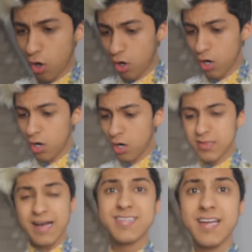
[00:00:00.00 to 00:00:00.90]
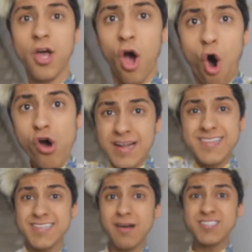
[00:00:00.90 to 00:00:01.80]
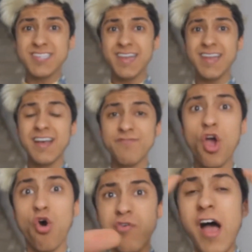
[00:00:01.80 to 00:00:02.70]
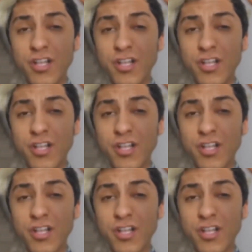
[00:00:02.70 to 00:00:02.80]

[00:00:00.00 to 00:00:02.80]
Yo, that's it. Alright guys, I'm just gonna end the video